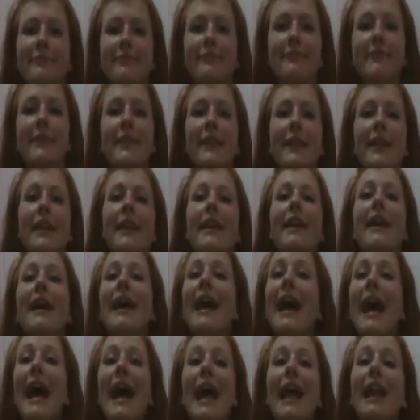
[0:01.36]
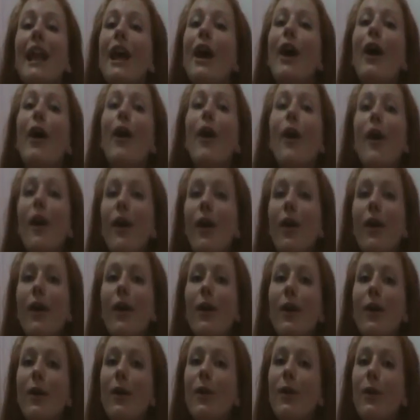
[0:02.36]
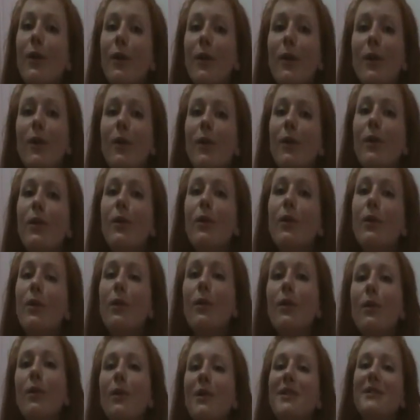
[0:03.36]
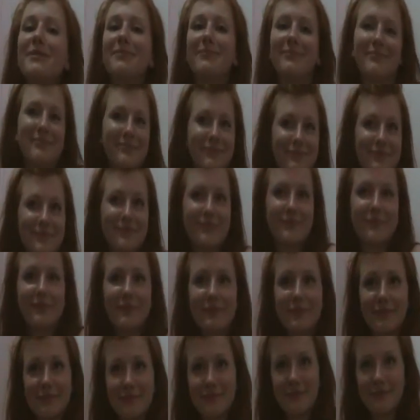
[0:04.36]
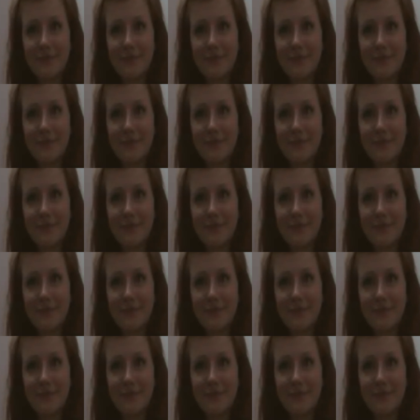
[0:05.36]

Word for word: we're going. Hello! Hello! Okay, um,